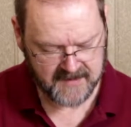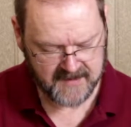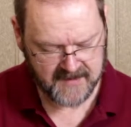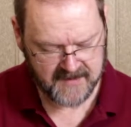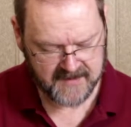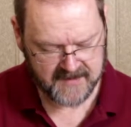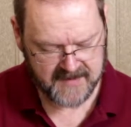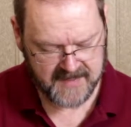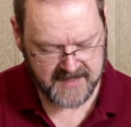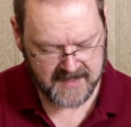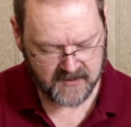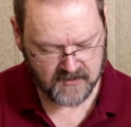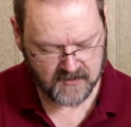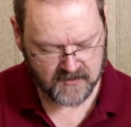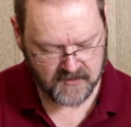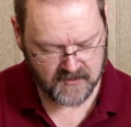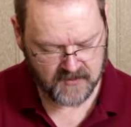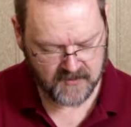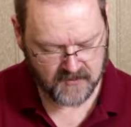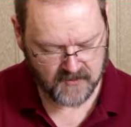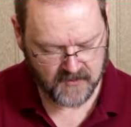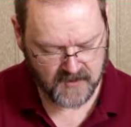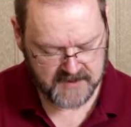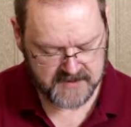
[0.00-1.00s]
that
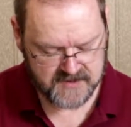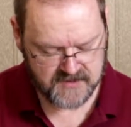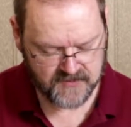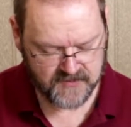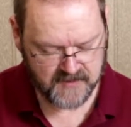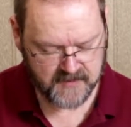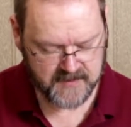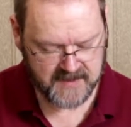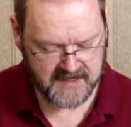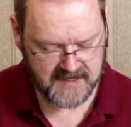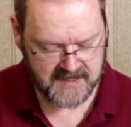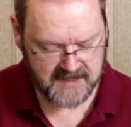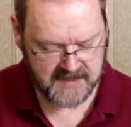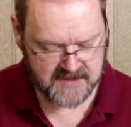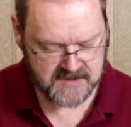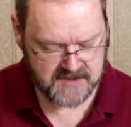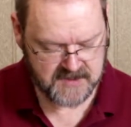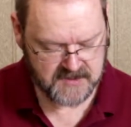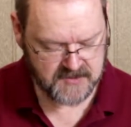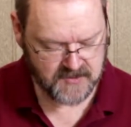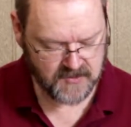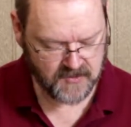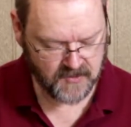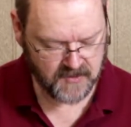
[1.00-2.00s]
runs from the
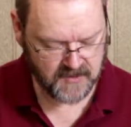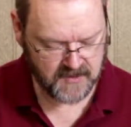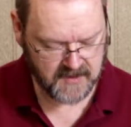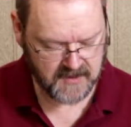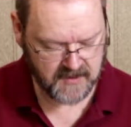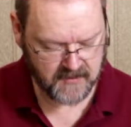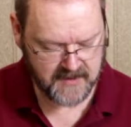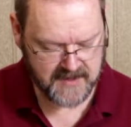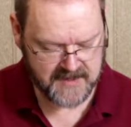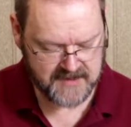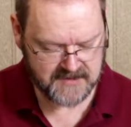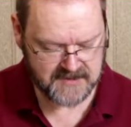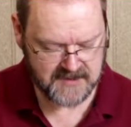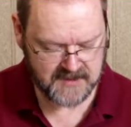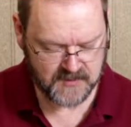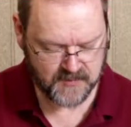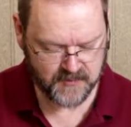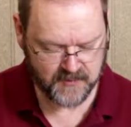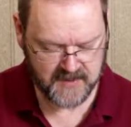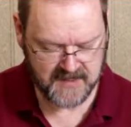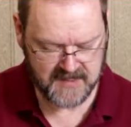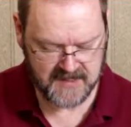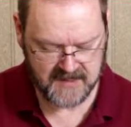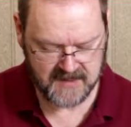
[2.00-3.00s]
insole around this
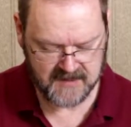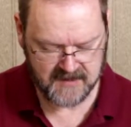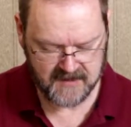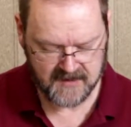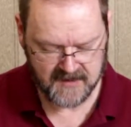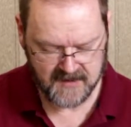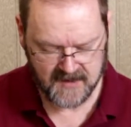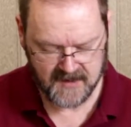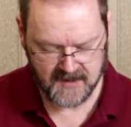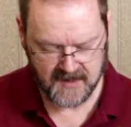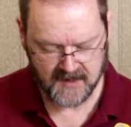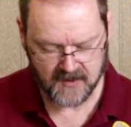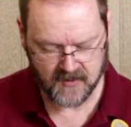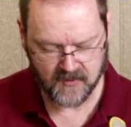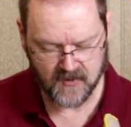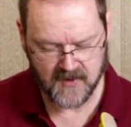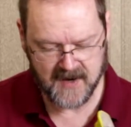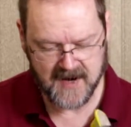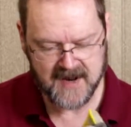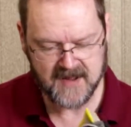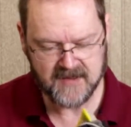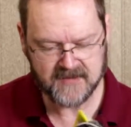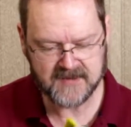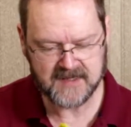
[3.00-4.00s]
pin,
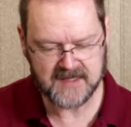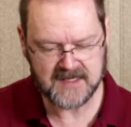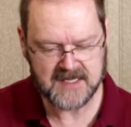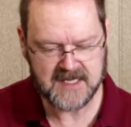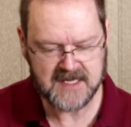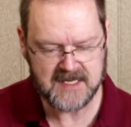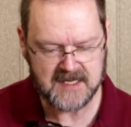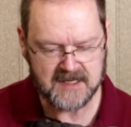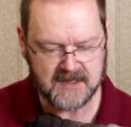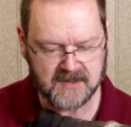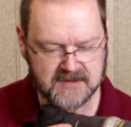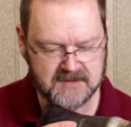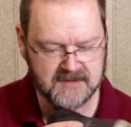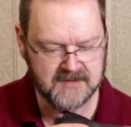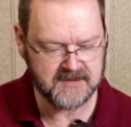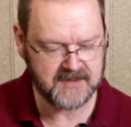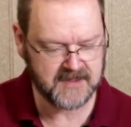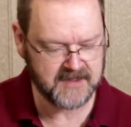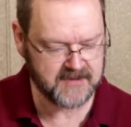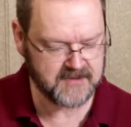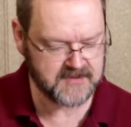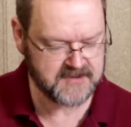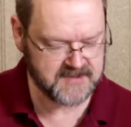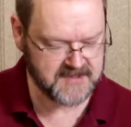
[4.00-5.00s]
around the heel to the
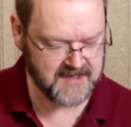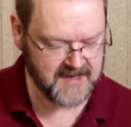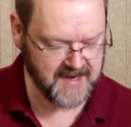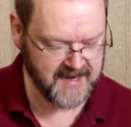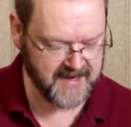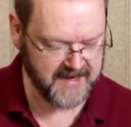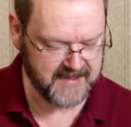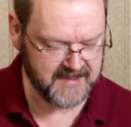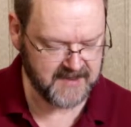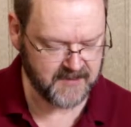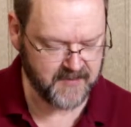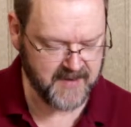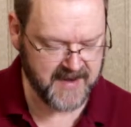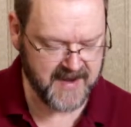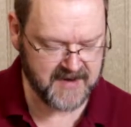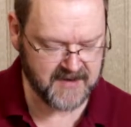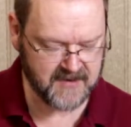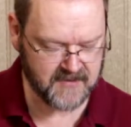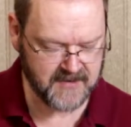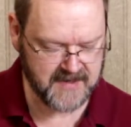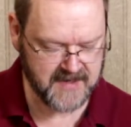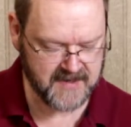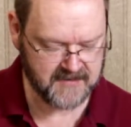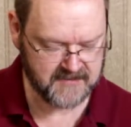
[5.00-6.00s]
other side, and back
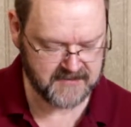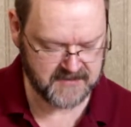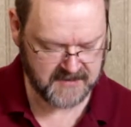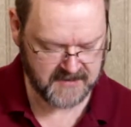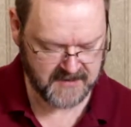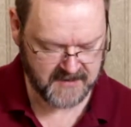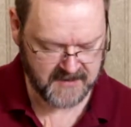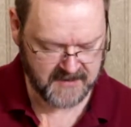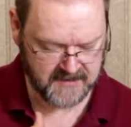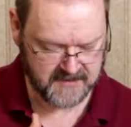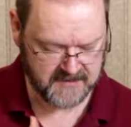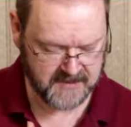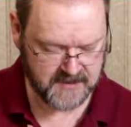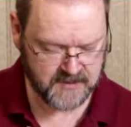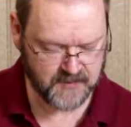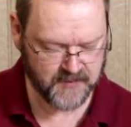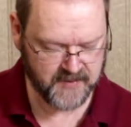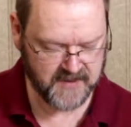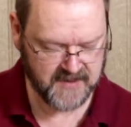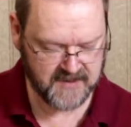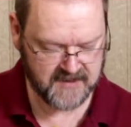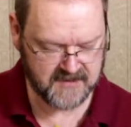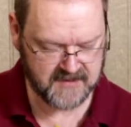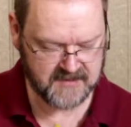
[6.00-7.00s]
around this
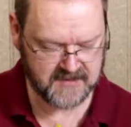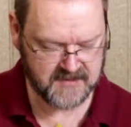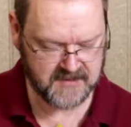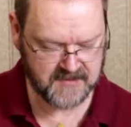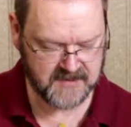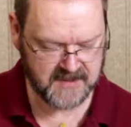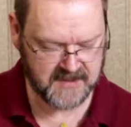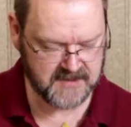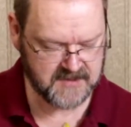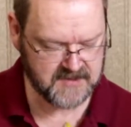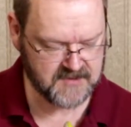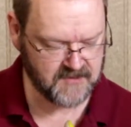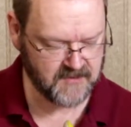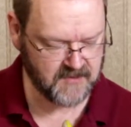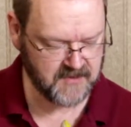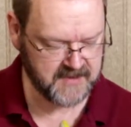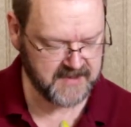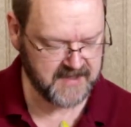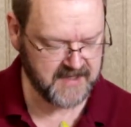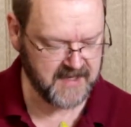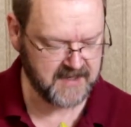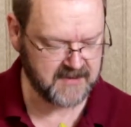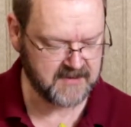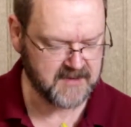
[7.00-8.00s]
pin to the insole
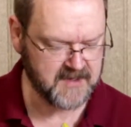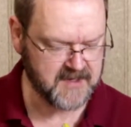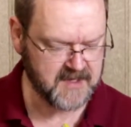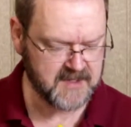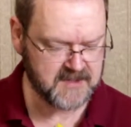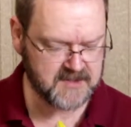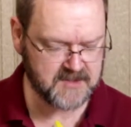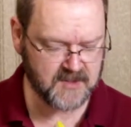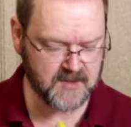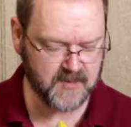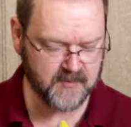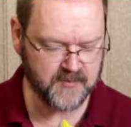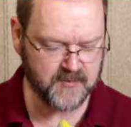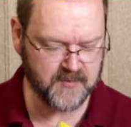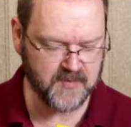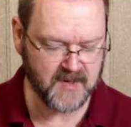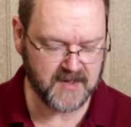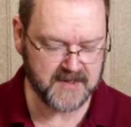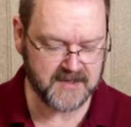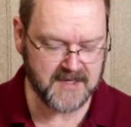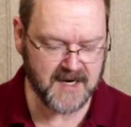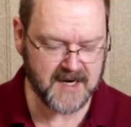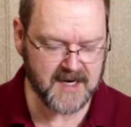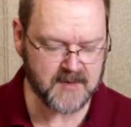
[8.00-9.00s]
again. So the
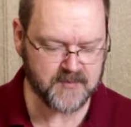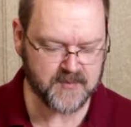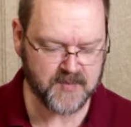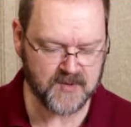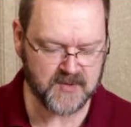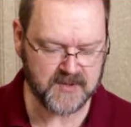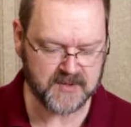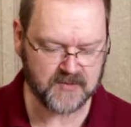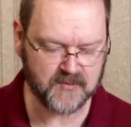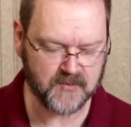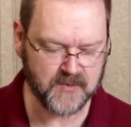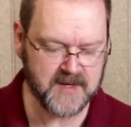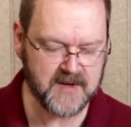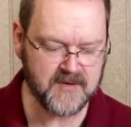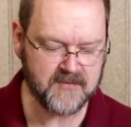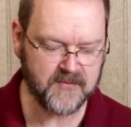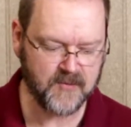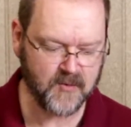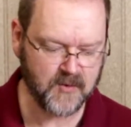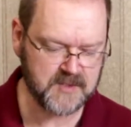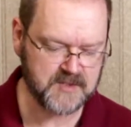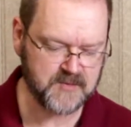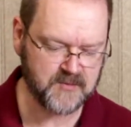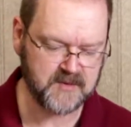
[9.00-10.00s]
entire boot is
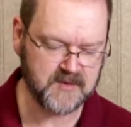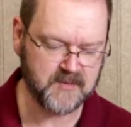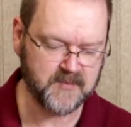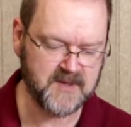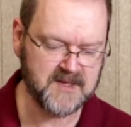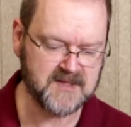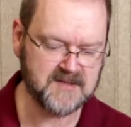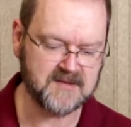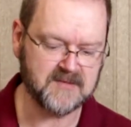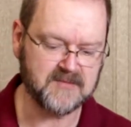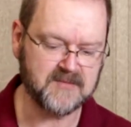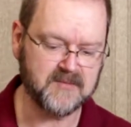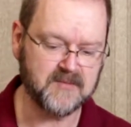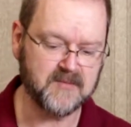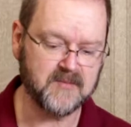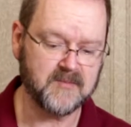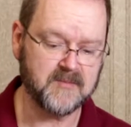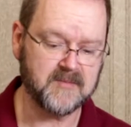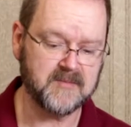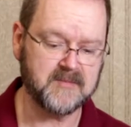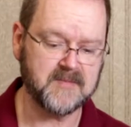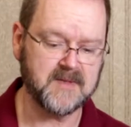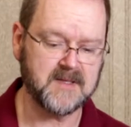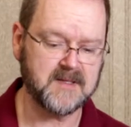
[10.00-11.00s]
reinforced with a piece of
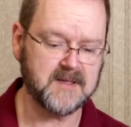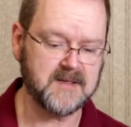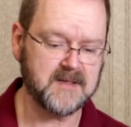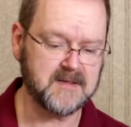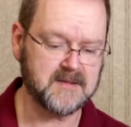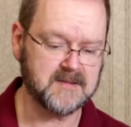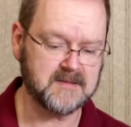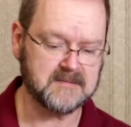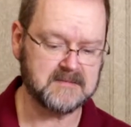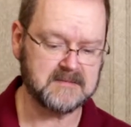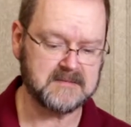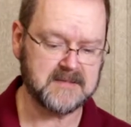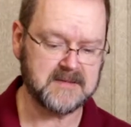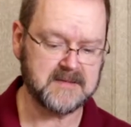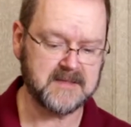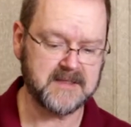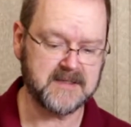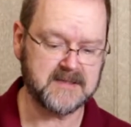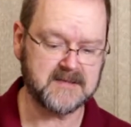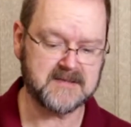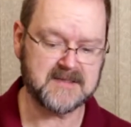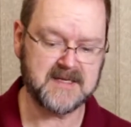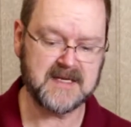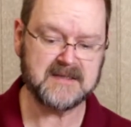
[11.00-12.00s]

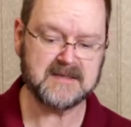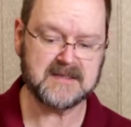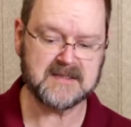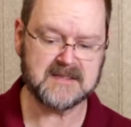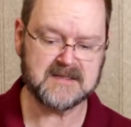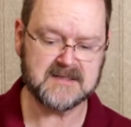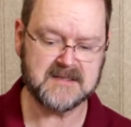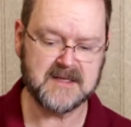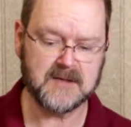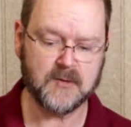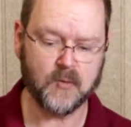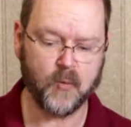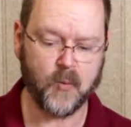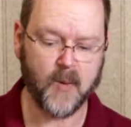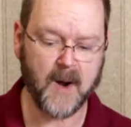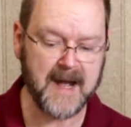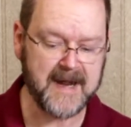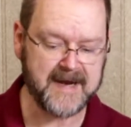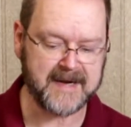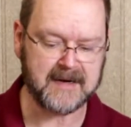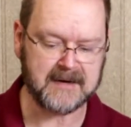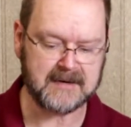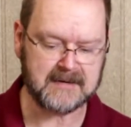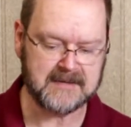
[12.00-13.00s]
like stainless steel
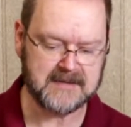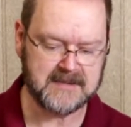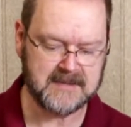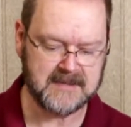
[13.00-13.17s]
wire.